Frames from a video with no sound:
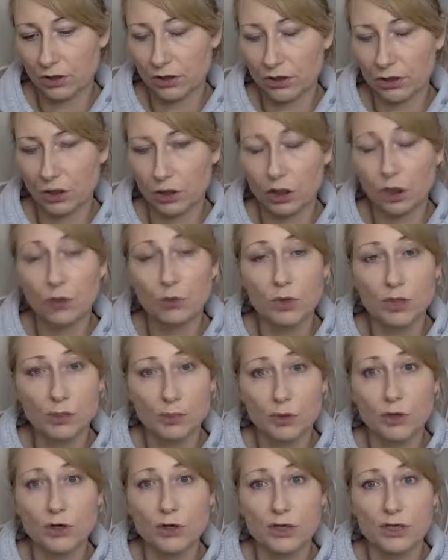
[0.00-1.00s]
you as a
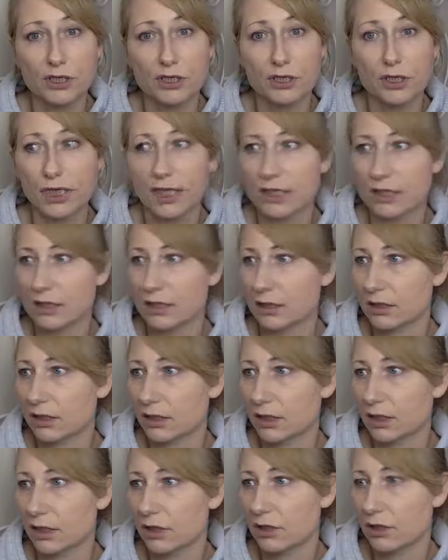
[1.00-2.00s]
person is
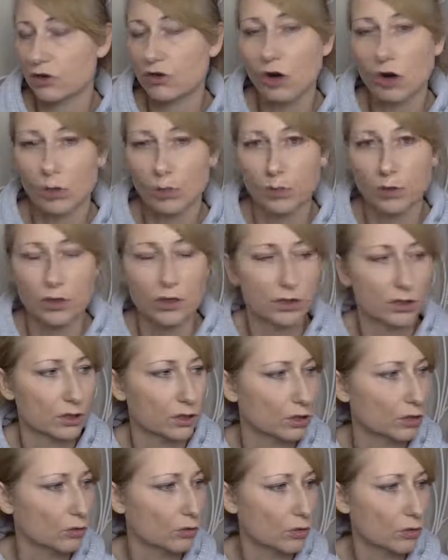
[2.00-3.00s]
a strong person
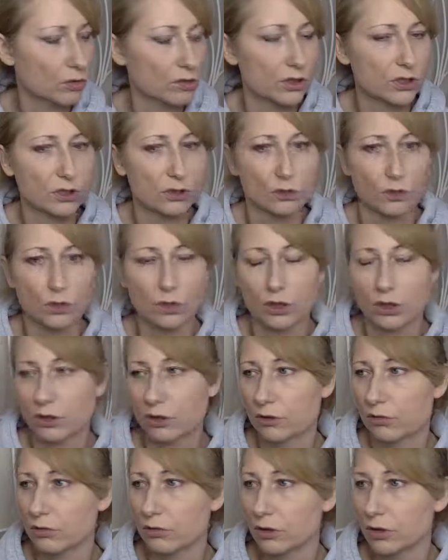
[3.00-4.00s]
who goes to work,
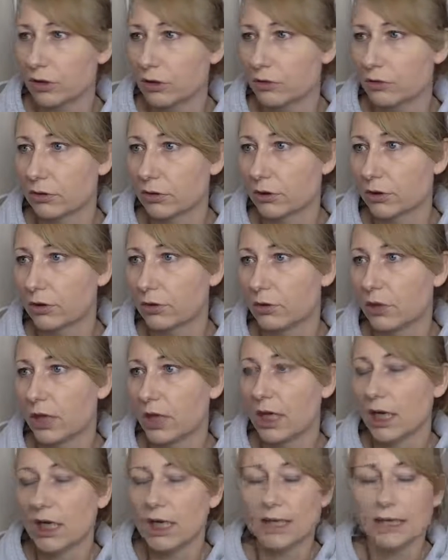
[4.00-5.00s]
who you know, who
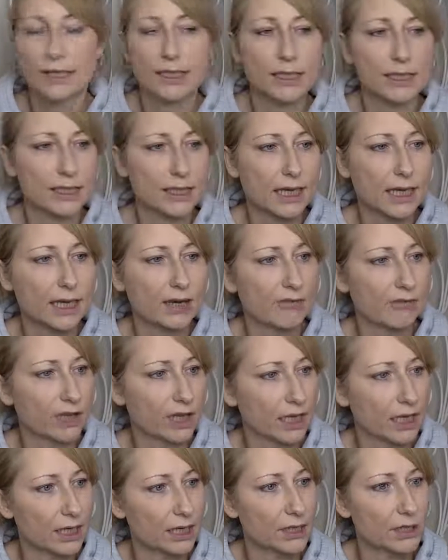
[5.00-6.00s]
takes care of the
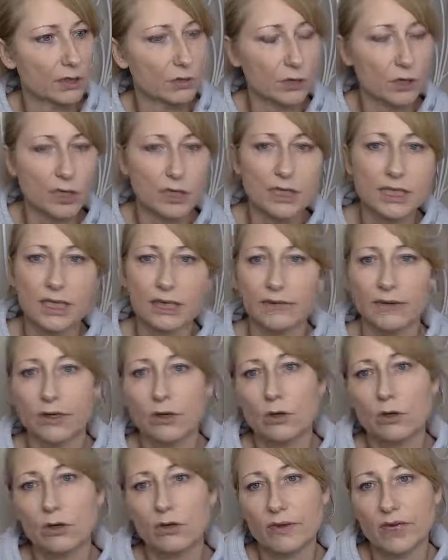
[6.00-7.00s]
kids, who earns a living, and
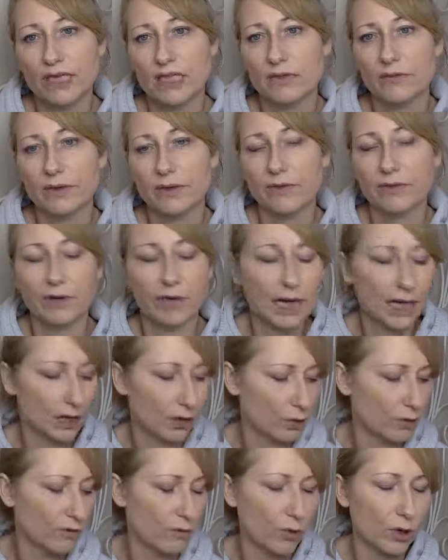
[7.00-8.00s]
all the rest of it. If you let
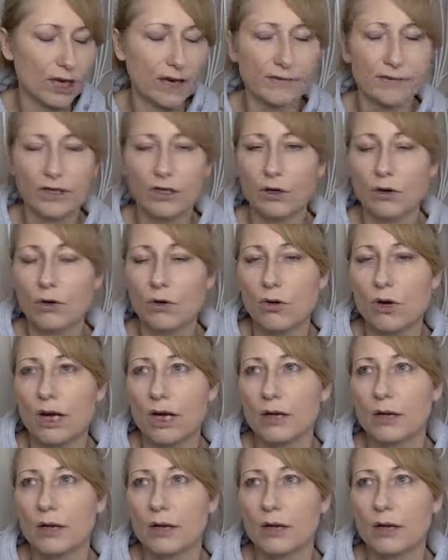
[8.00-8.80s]
go of whatever your